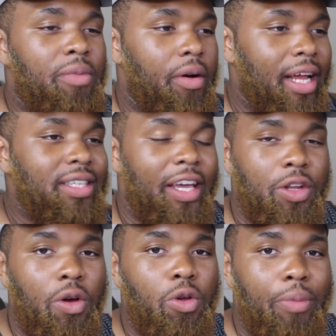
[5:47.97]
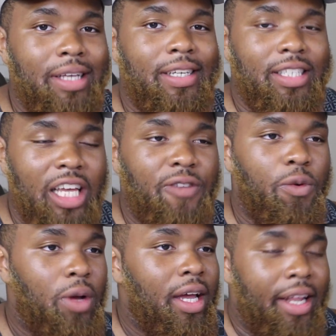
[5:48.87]
bro. And that's how you know you've been
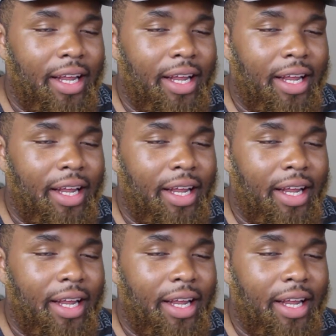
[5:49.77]
successful.